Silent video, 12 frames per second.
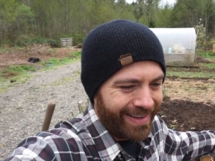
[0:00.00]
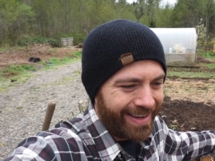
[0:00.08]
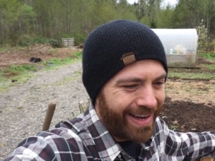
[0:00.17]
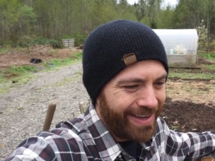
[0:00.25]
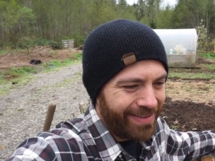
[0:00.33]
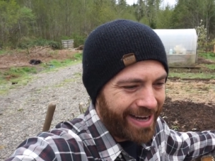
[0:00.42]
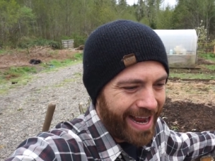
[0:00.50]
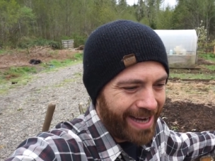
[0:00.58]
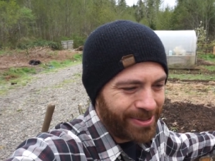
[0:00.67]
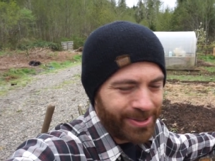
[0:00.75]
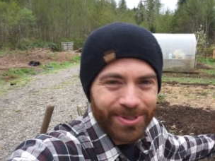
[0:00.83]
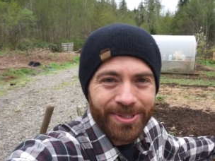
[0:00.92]
kind of an
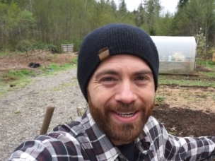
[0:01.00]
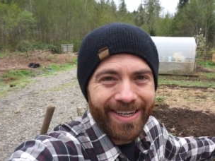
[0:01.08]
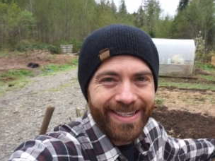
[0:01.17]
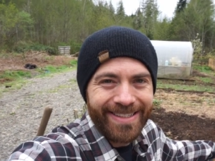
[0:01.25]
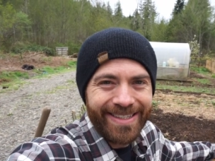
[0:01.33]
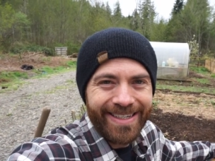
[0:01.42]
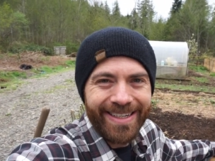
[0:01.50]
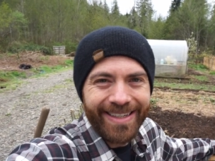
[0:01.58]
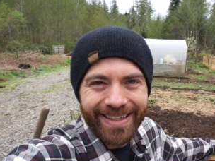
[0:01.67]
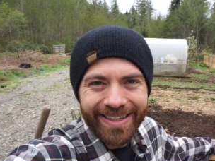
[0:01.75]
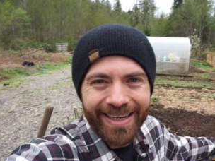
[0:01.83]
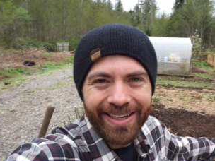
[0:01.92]
exercise in
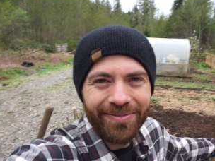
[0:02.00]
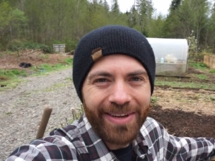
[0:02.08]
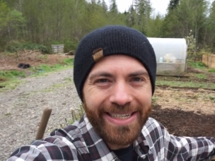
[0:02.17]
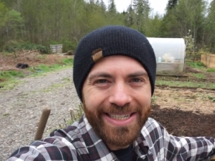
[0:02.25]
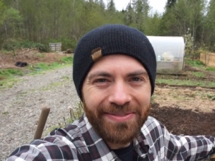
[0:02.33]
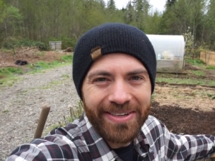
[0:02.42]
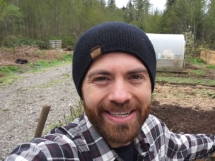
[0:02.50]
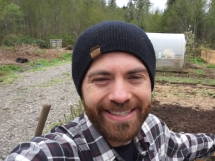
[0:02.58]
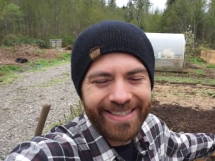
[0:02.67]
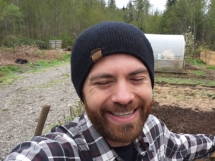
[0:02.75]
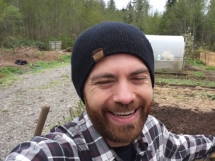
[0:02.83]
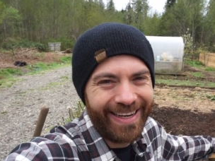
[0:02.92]

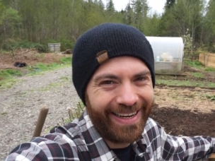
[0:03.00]
inventiveness